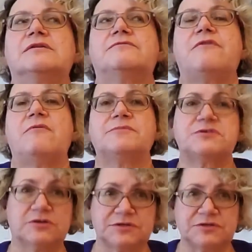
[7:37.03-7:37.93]
from
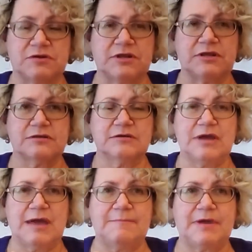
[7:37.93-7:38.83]
Circus Tonic
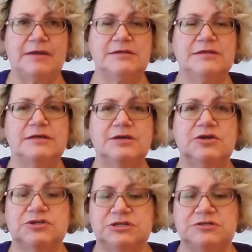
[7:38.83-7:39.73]
Handmade.
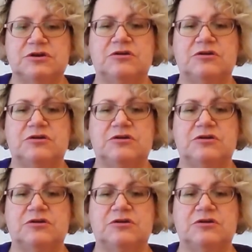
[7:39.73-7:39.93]
She's no